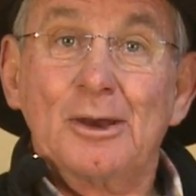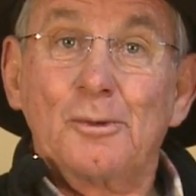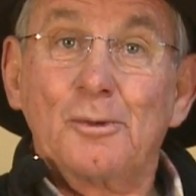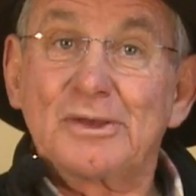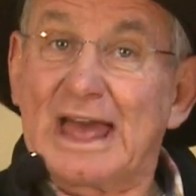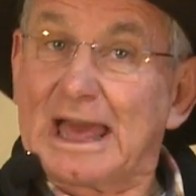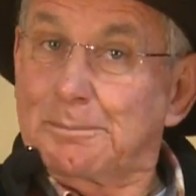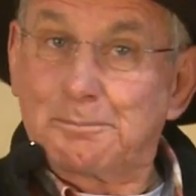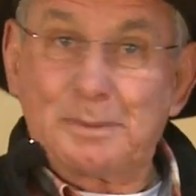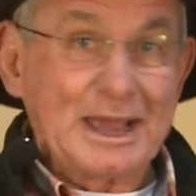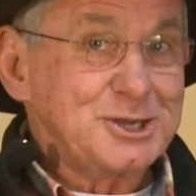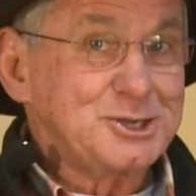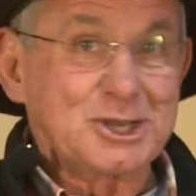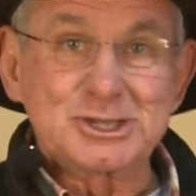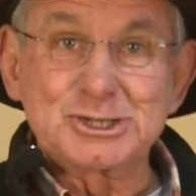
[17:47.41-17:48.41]
Without
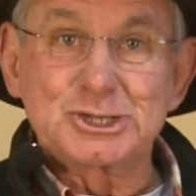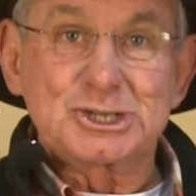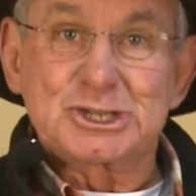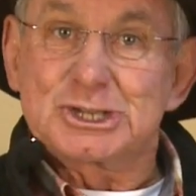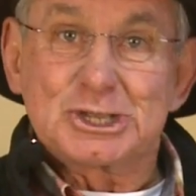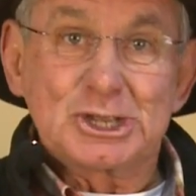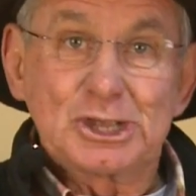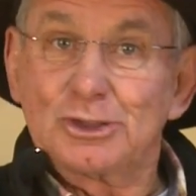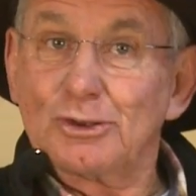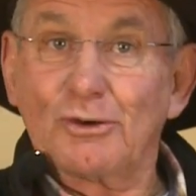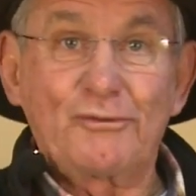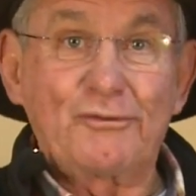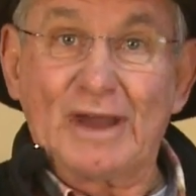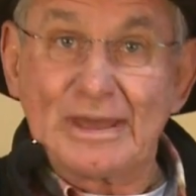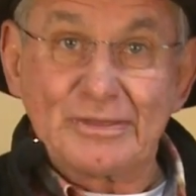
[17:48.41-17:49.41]
patience, your
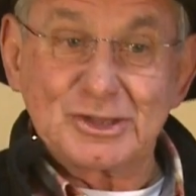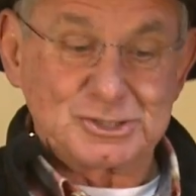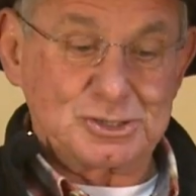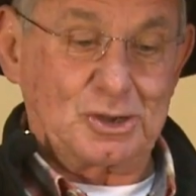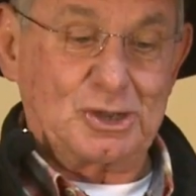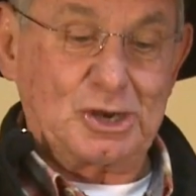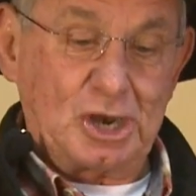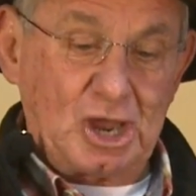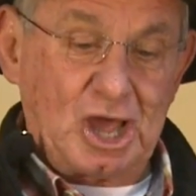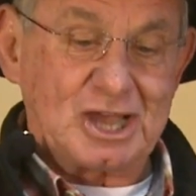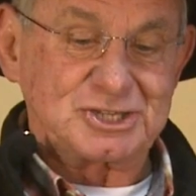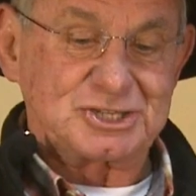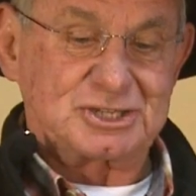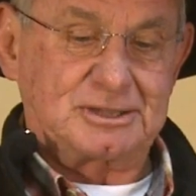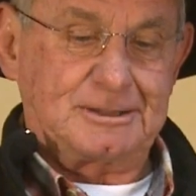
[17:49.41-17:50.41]
faith is not going to
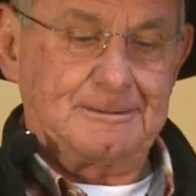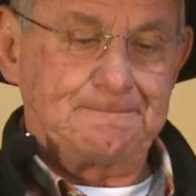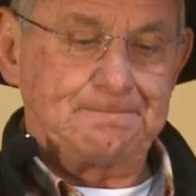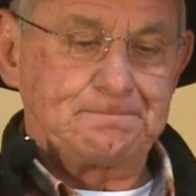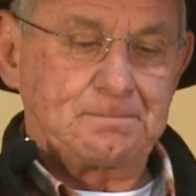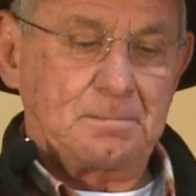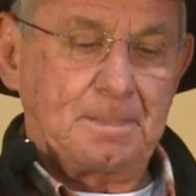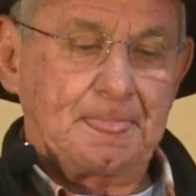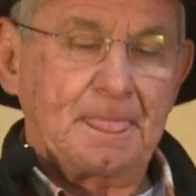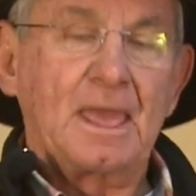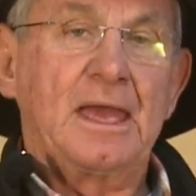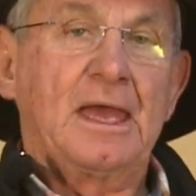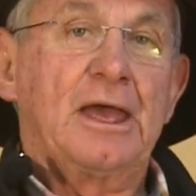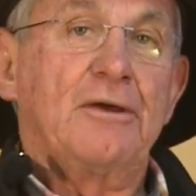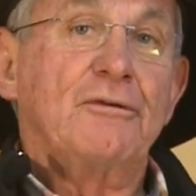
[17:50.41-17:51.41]
last.
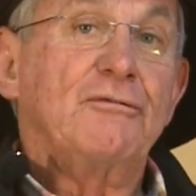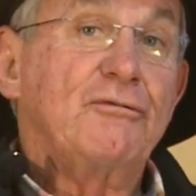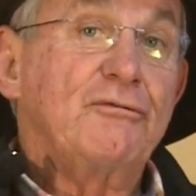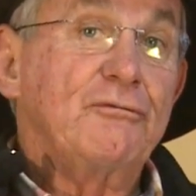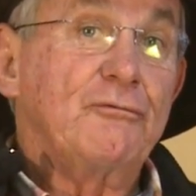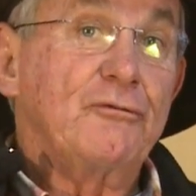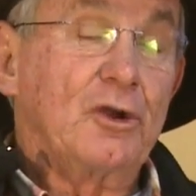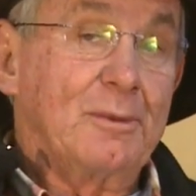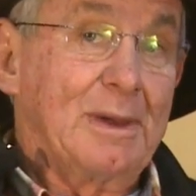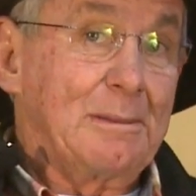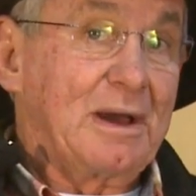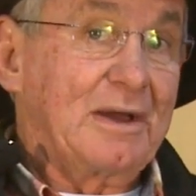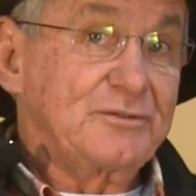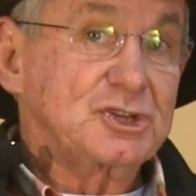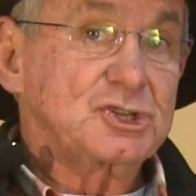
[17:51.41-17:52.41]
Remember,
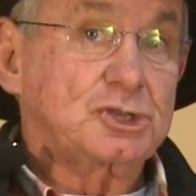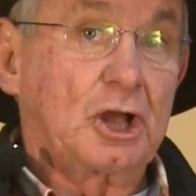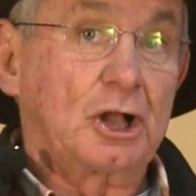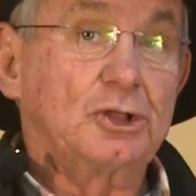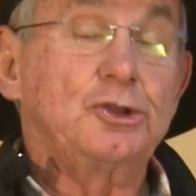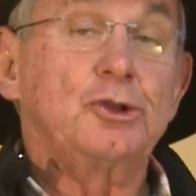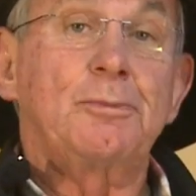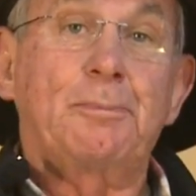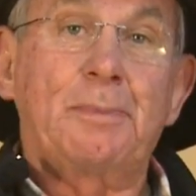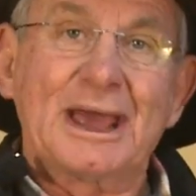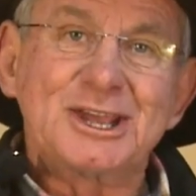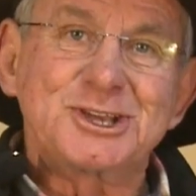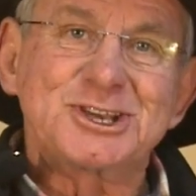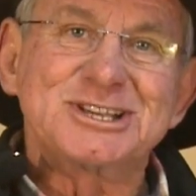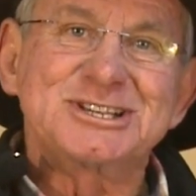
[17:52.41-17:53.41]
I've just told you,
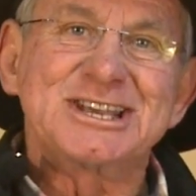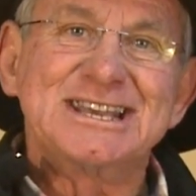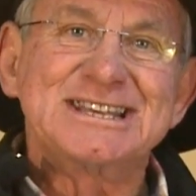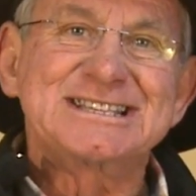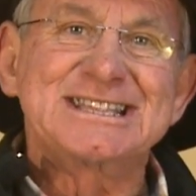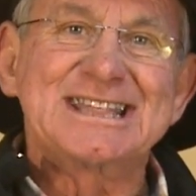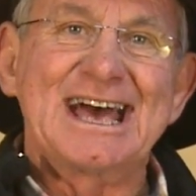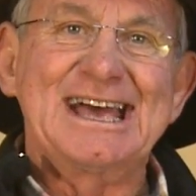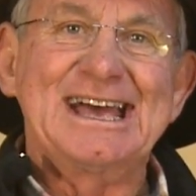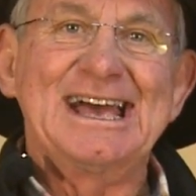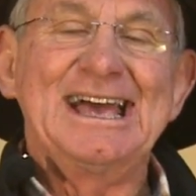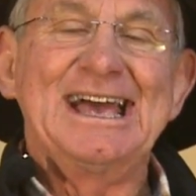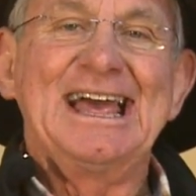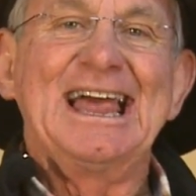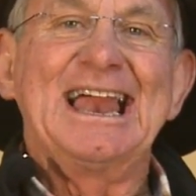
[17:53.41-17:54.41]
patience is the
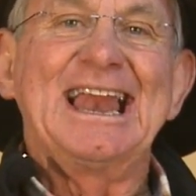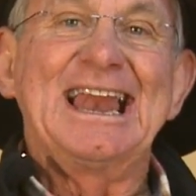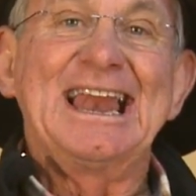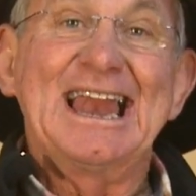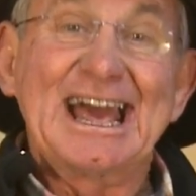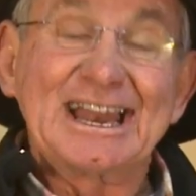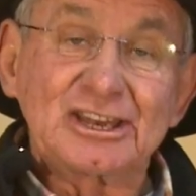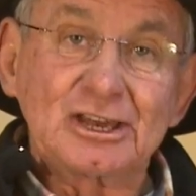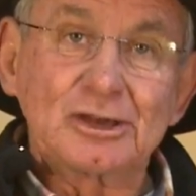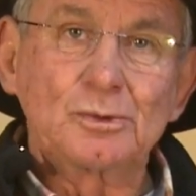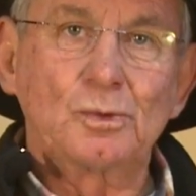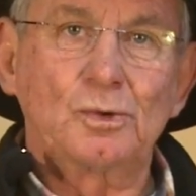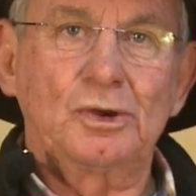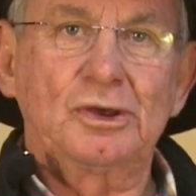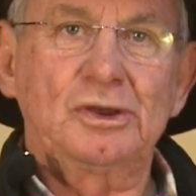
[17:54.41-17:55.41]
Latin
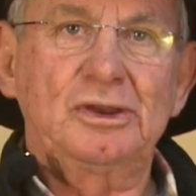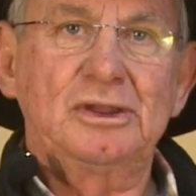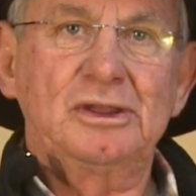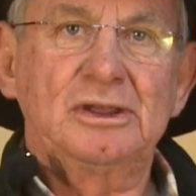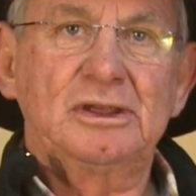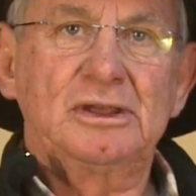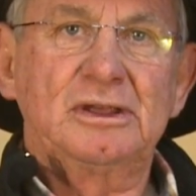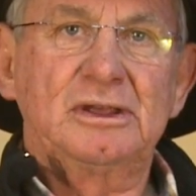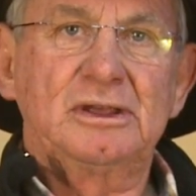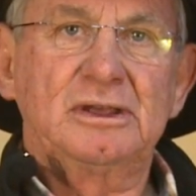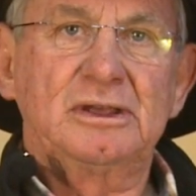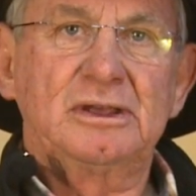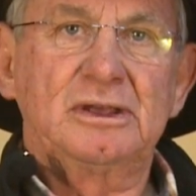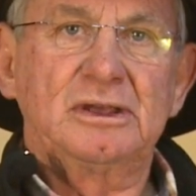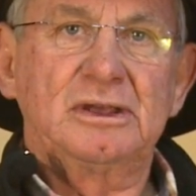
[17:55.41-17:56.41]
word.
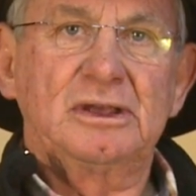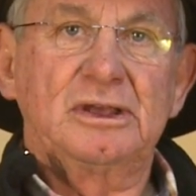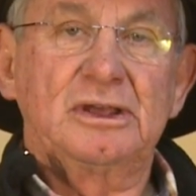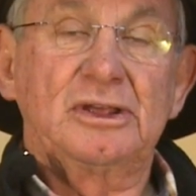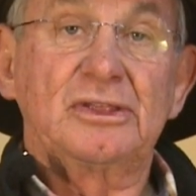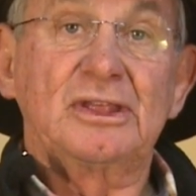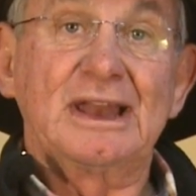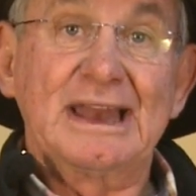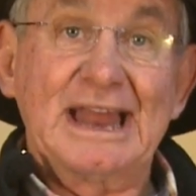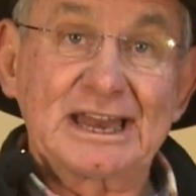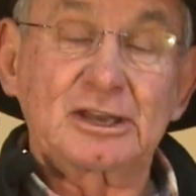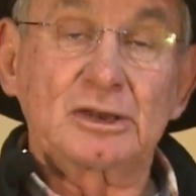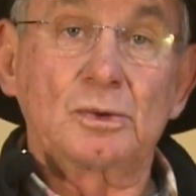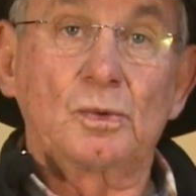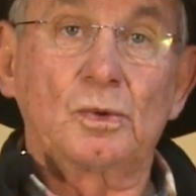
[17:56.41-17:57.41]
The
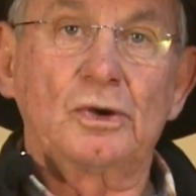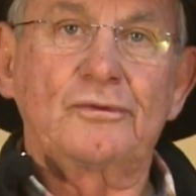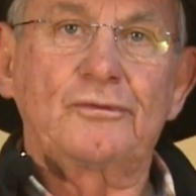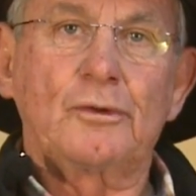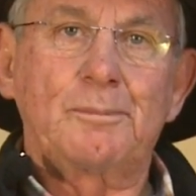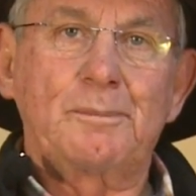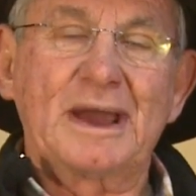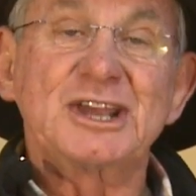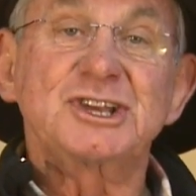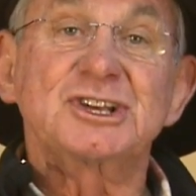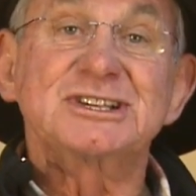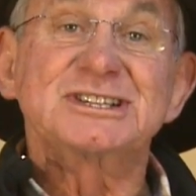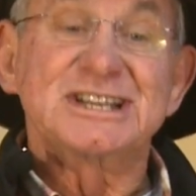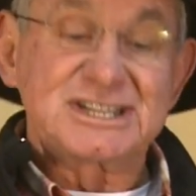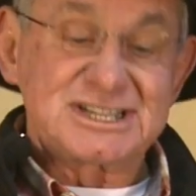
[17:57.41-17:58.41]
Latin word for
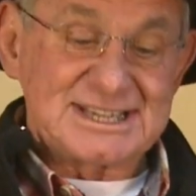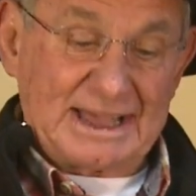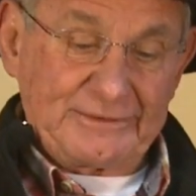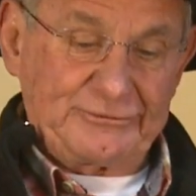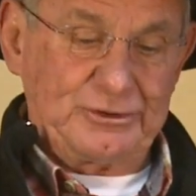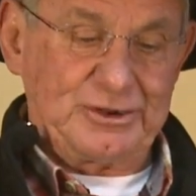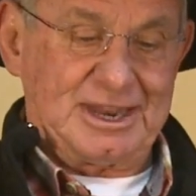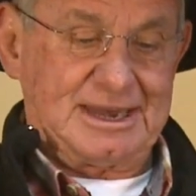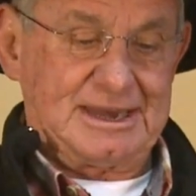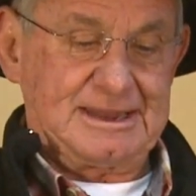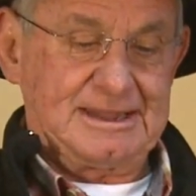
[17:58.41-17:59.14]
patience is suffering.